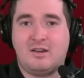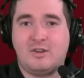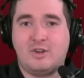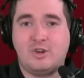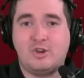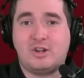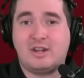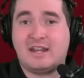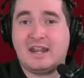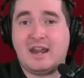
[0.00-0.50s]

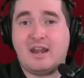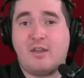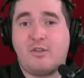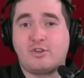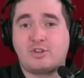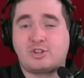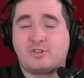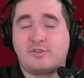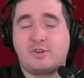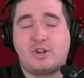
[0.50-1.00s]
You could get
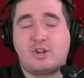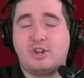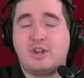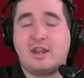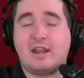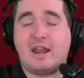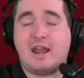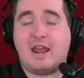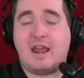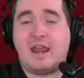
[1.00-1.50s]
another, you could
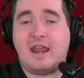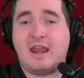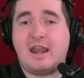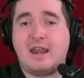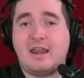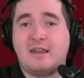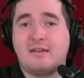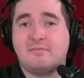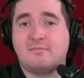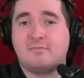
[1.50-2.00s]
get
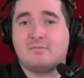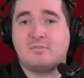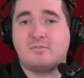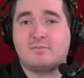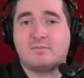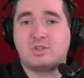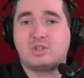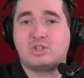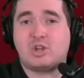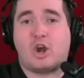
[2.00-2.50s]
a
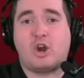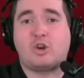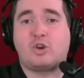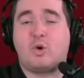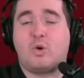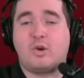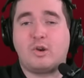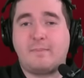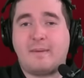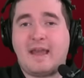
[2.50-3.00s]
star
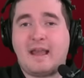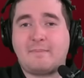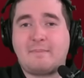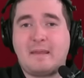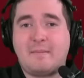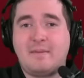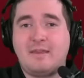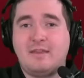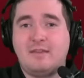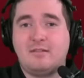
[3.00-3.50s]
quarterback
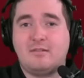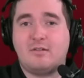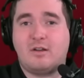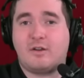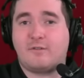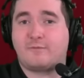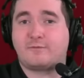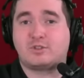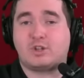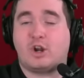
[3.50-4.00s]
maybe,
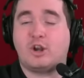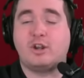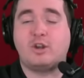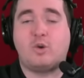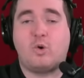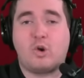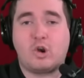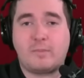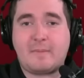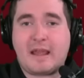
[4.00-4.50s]
a starting
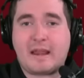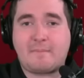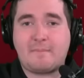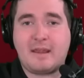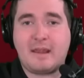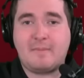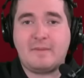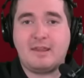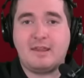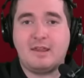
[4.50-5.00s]
quarterback
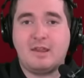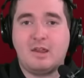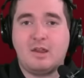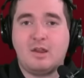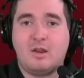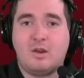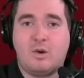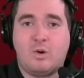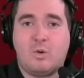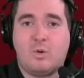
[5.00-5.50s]
maybe,
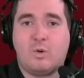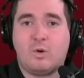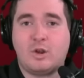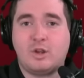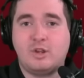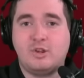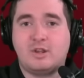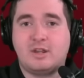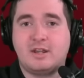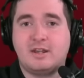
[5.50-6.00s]
or
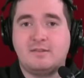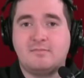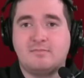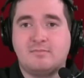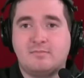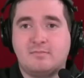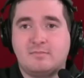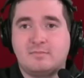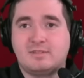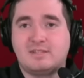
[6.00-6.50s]
you could
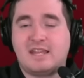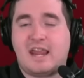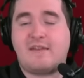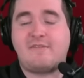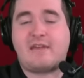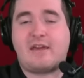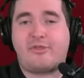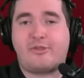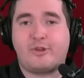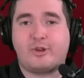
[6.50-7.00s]

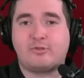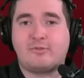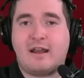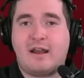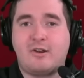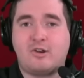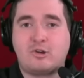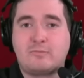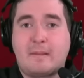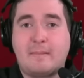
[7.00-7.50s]
save that third
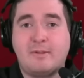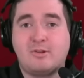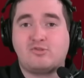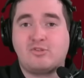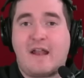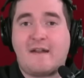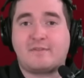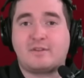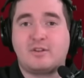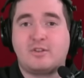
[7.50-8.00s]
rounder, maybe
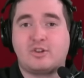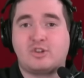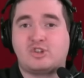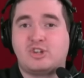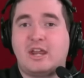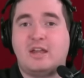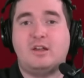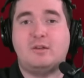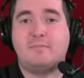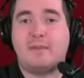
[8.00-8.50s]
draft another
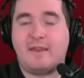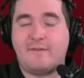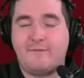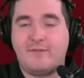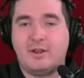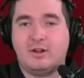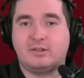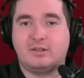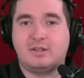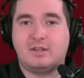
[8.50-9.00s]
Jalen
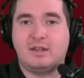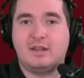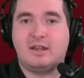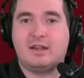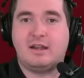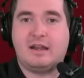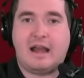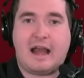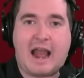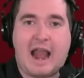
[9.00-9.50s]
Mayfield.
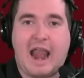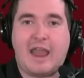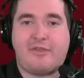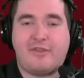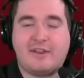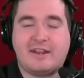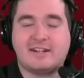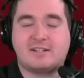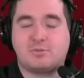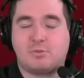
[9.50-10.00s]
I
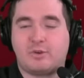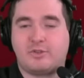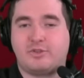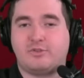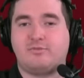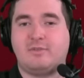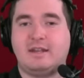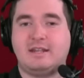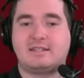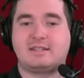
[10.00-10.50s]
think it's worth
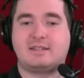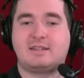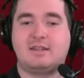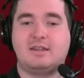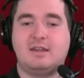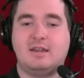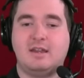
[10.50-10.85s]
the risk.